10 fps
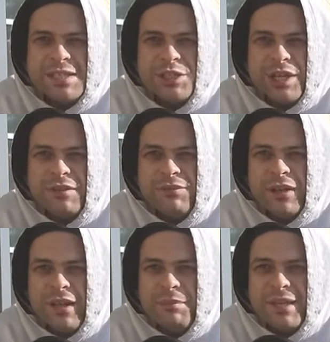to shut the
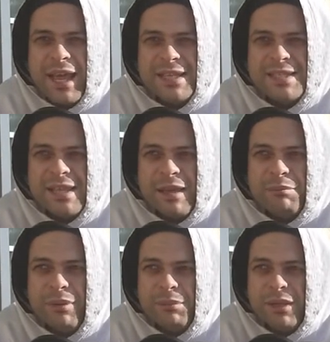fuck up and not say that
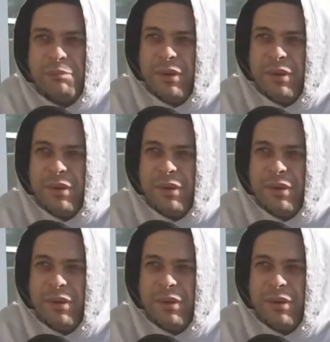in public?